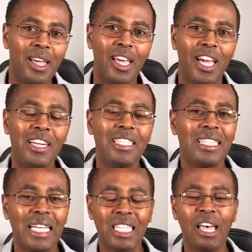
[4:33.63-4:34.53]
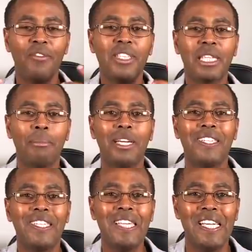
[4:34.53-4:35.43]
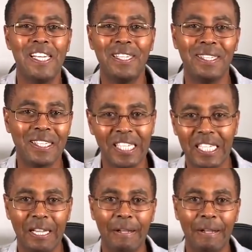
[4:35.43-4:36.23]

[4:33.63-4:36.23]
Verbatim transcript: and he starts having some ideas.